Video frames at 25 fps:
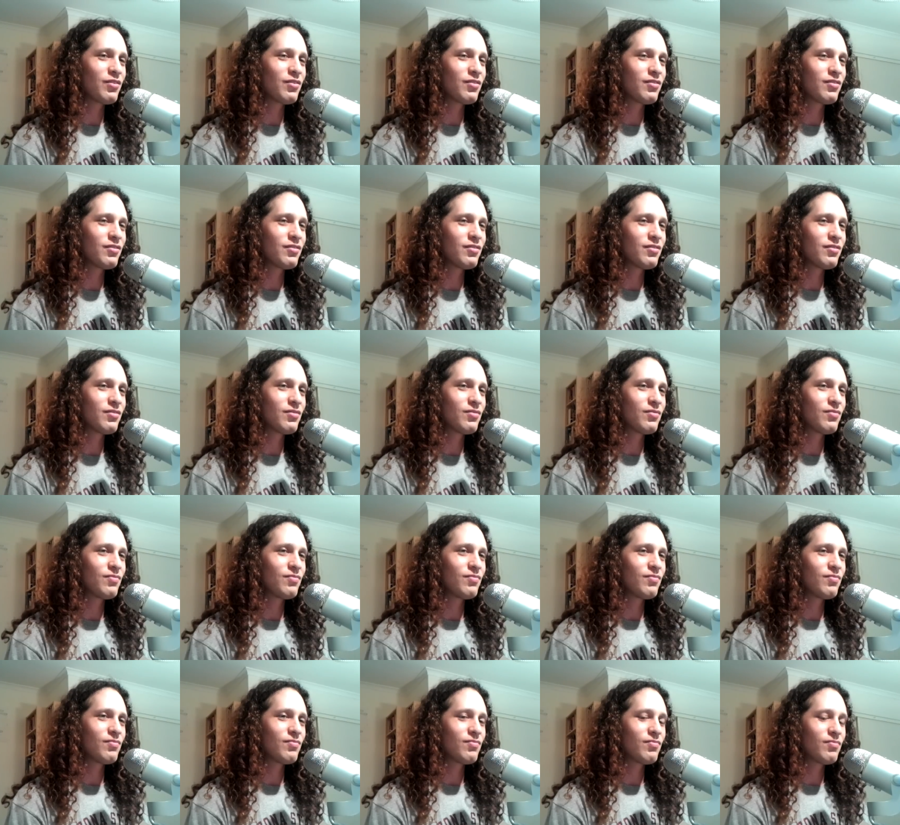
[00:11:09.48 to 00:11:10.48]

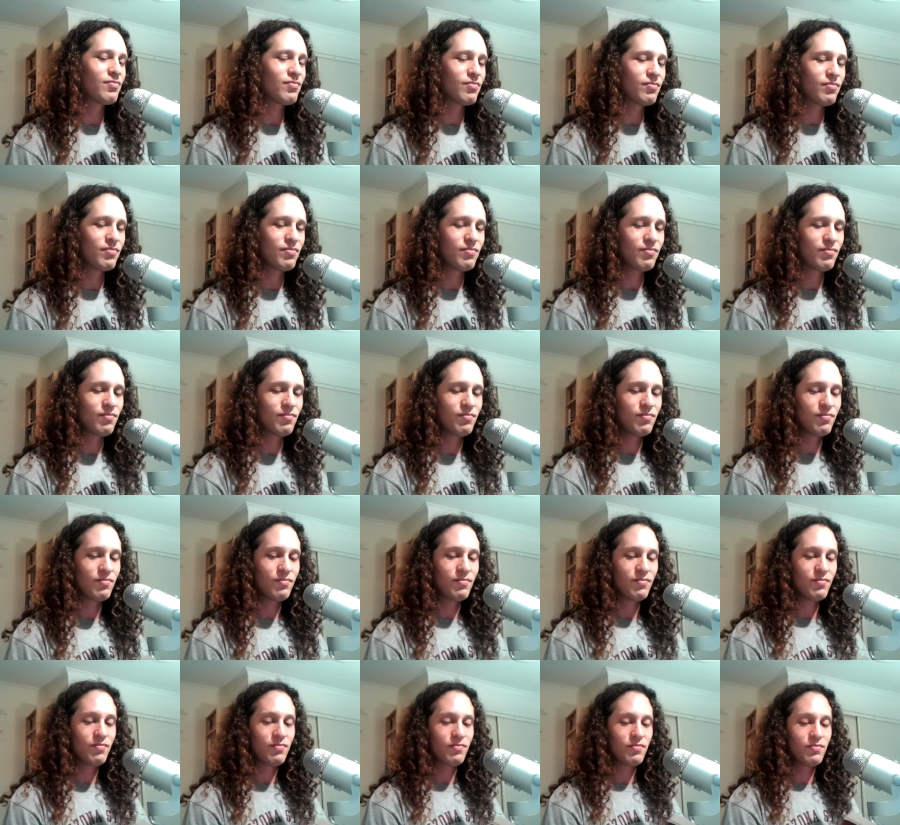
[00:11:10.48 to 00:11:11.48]

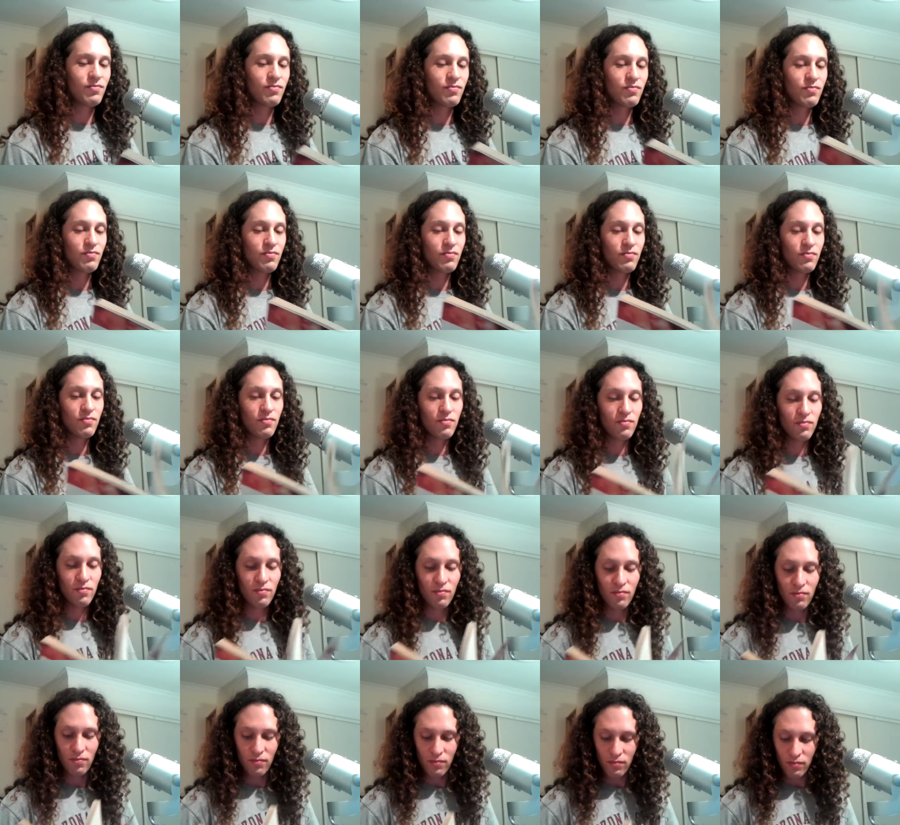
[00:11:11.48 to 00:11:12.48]

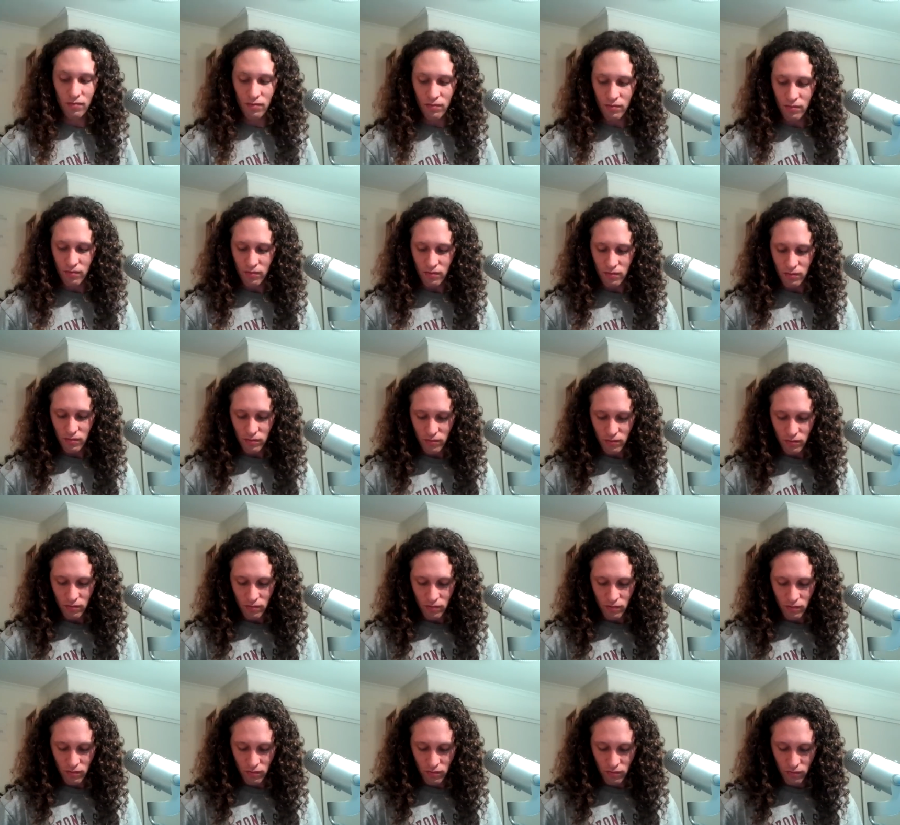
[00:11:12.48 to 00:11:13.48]

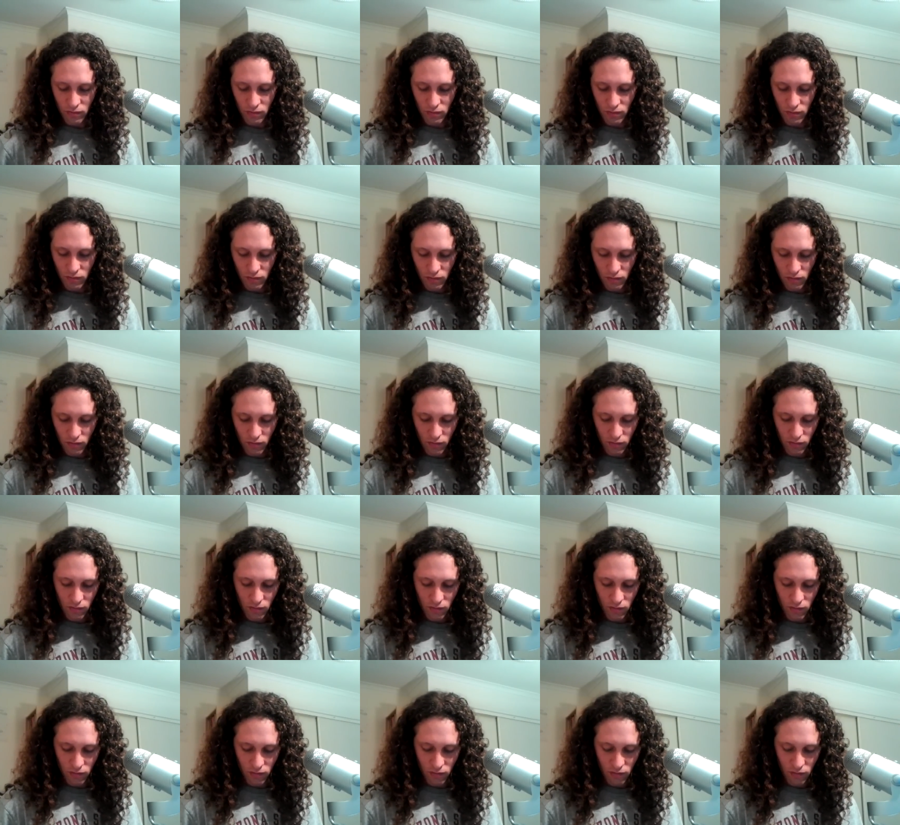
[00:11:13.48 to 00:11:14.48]

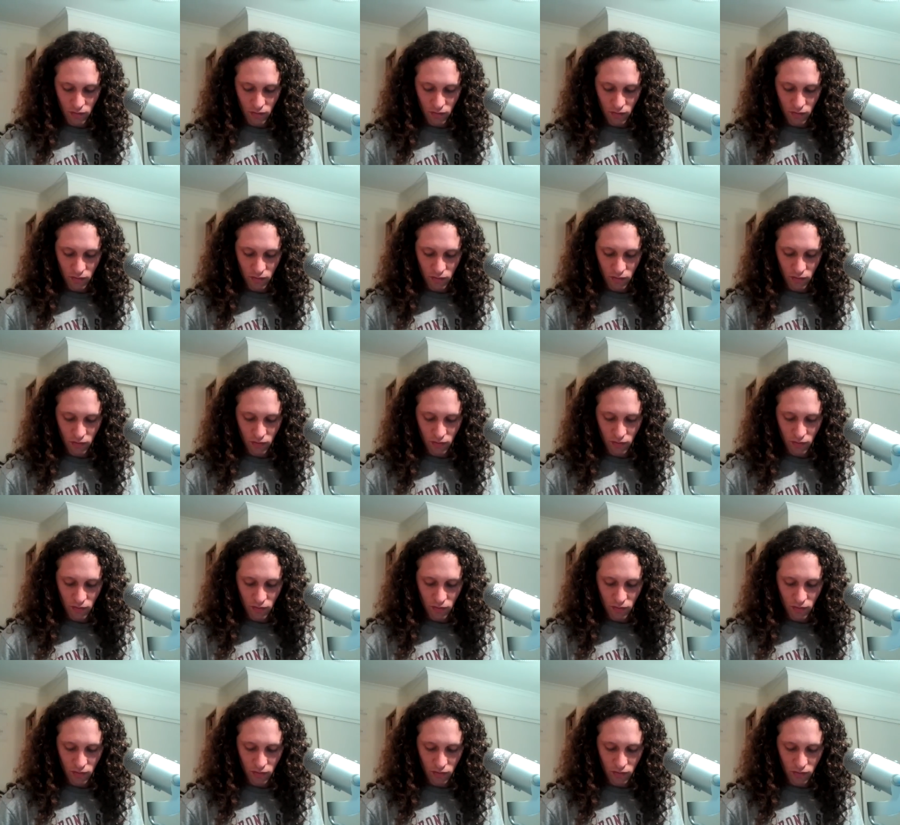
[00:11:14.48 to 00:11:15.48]

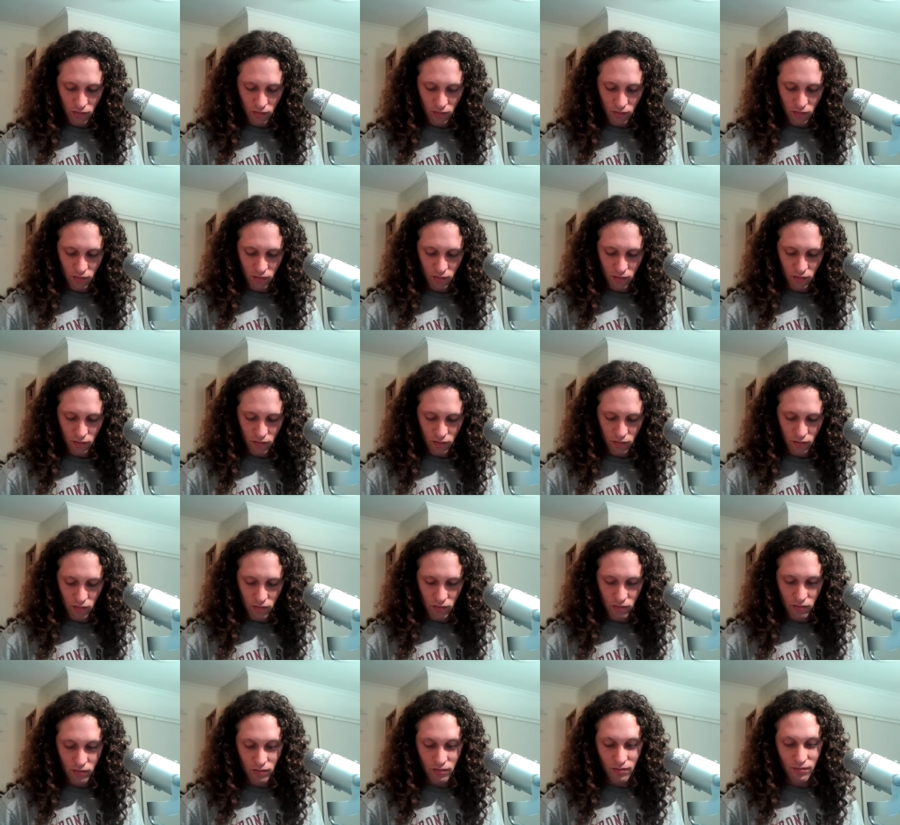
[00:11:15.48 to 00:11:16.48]

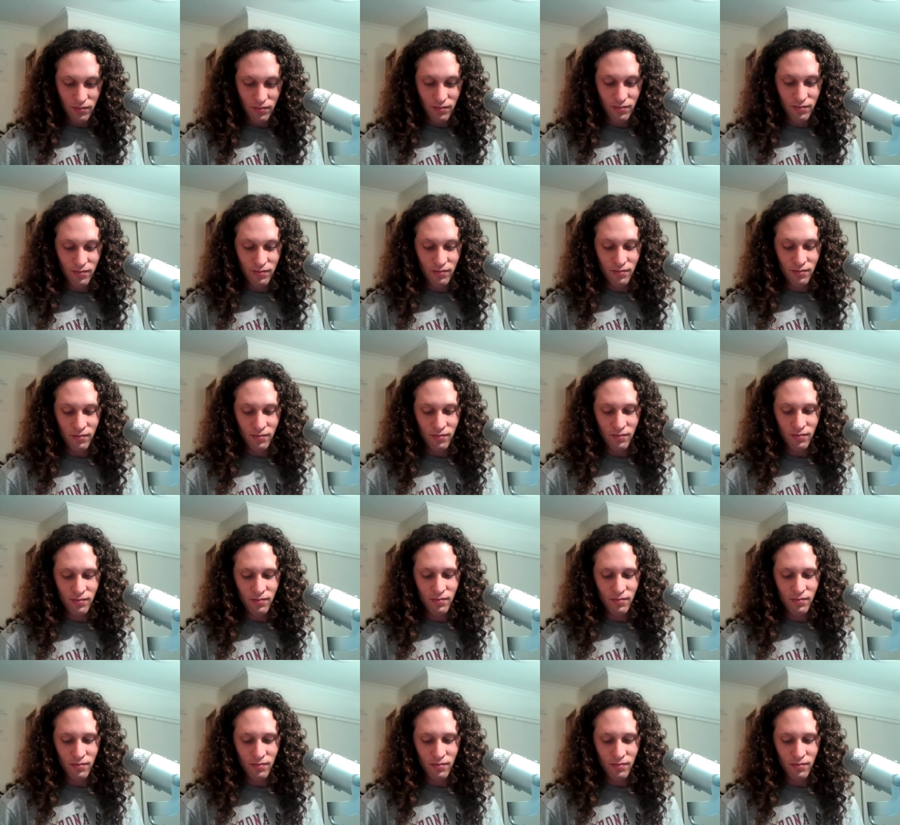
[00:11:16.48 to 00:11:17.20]
Nobody speaks.